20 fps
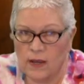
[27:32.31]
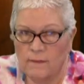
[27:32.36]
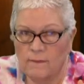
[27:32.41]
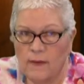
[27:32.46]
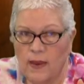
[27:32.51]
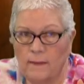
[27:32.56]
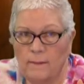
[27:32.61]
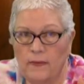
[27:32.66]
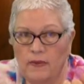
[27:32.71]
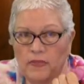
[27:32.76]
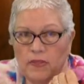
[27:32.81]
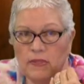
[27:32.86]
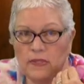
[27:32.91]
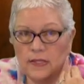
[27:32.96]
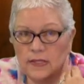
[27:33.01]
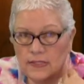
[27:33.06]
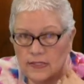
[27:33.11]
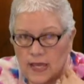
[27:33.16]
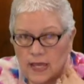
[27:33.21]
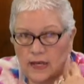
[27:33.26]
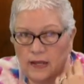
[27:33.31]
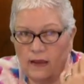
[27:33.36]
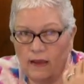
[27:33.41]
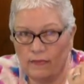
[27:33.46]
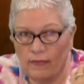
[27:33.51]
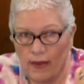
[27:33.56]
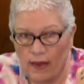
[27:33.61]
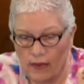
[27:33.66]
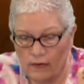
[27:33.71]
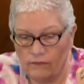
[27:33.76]
it might be that the setting on
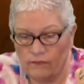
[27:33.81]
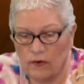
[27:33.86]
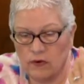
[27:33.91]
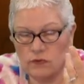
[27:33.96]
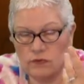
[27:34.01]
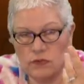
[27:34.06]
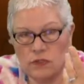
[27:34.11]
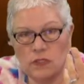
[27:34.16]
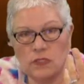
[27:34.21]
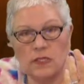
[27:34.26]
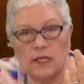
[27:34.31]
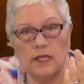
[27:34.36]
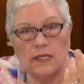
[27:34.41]
the headphones